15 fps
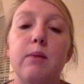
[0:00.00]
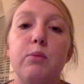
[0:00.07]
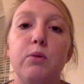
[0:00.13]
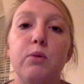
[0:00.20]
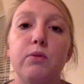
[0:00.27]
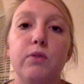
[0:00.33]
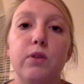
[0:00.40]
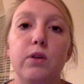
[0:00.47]

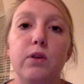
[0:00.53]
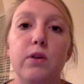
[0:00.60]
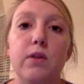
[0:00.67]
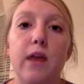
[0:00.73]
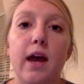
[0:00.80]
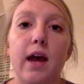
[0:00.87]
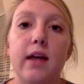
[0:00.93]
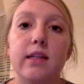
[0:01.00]
portfolio
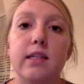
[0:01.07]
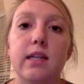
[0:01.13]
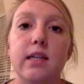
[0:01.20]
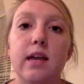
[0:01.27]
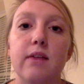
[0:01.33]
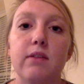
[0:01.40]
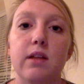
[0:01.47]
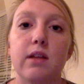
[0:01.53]
that didn't
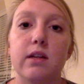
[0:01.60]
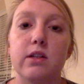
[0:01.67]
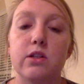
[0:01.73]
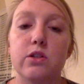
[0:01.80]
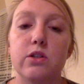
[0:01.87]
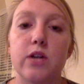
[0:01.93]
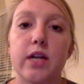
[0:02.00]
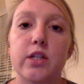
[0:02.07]
have a lot of
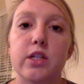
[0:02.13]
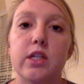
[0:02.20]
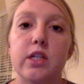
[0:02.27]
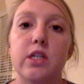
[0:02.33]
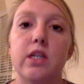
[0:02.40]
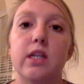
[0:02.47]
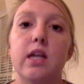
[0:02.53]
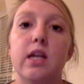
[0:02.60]
distraction
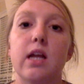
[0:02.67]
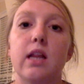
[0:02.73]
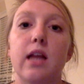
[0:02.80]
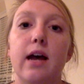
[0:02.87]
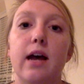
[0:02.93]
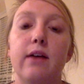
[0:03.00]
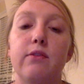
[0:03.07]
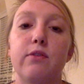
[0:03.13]
and
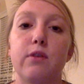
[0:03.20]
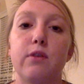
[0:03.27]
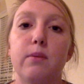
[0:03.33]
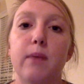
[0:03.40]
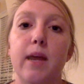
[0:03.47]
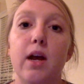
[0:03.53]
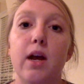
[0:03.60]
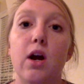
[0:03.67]
allowed for
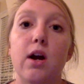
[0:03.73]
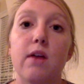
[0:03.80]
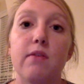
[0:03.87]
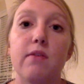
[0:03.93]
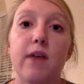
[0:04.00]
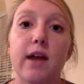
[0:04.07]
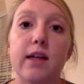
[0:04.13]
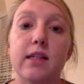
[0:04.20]
my
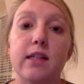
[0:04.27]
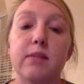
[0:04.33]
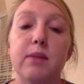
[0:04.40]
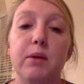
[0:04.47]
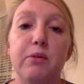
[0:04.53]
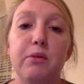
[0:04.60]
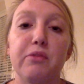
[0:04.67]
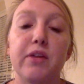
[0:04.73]
artifacts and my
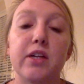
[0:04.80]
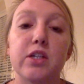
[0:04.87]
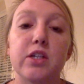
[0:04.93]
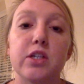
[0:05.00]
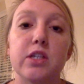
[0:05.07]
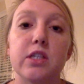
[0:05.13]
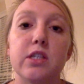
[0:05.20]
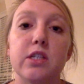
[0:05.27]

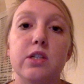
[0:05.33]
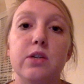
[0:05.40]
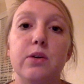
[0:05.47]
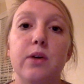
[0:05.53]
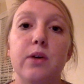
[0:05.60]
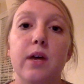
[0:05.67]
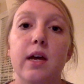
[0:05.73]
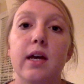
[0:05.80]
reflections to
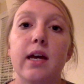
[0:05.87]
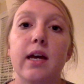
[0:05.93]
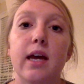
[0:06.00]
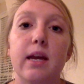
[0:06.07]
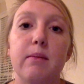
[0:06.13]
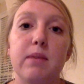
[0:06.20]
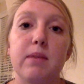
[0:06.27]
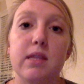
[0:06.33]
kind
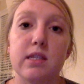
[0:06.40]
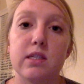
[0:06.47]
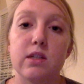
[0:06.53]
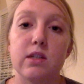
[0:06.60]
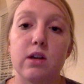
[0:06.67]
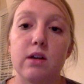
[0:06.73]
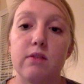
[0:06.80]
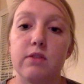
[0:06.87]
of be the
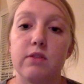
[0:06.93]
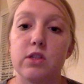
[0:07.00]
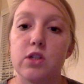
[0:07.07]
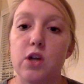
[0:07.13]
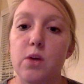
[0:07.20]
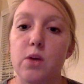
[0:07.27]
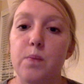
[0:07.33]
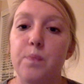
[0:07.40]
star of the
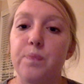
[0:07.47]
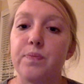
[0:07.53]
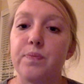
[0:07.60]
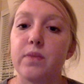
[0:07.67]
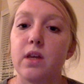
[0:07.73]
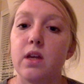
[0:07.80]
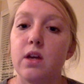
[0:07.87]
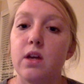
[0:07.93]
show
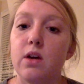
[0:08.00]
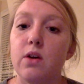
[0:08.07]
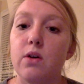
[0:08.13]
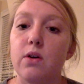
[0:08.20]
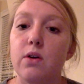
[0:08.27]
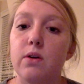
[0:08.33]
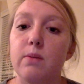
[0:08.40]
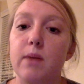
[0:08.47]

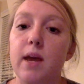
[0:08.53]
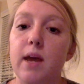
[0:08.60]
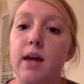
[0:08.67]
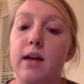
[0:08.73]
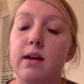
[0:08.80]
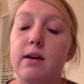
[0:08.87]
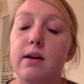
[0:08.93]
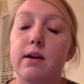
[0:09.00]
on my
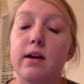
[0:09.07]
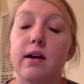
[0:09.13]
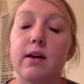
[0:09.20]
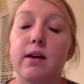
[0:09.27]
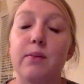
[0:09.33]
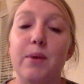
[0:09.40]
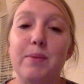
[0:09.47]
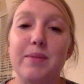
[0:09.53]

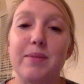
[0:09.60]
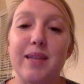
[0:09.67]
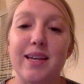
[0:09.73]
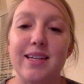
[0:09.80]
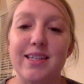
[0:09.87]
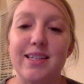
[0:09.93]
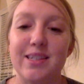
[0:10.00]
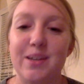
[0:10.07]
website.
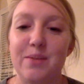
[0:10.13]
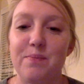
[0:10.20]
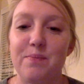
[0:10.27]
So